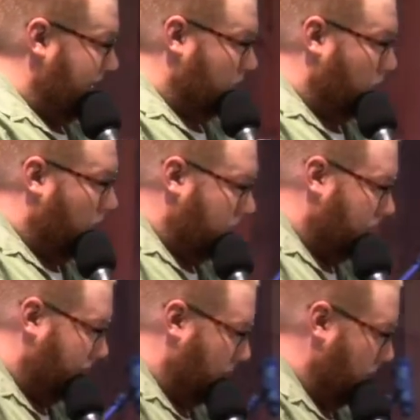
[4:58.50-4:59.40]
It's
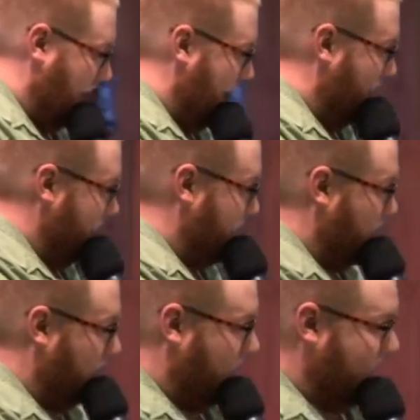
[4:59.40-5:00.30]
wonderful what
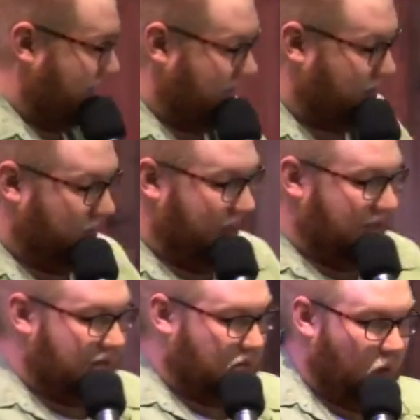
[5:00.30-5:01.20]
happens when Christ
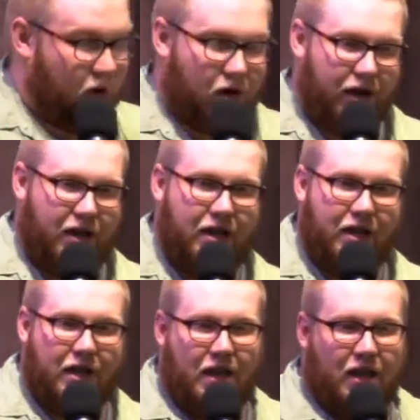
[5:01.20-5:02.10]
displaces worry
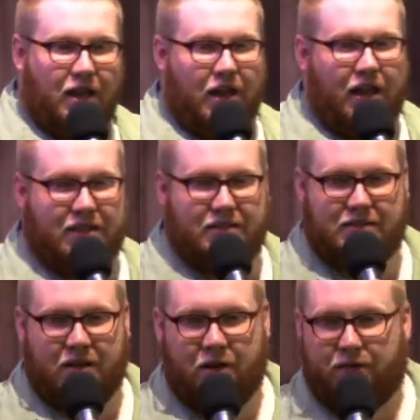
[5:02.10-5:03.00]
at
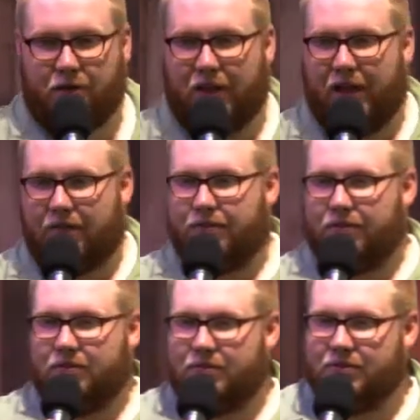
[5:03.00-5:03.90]
the center of your
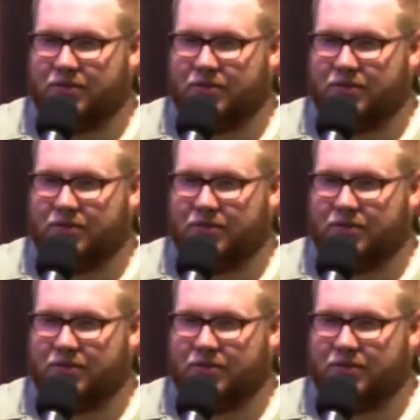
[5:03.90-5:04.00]
life.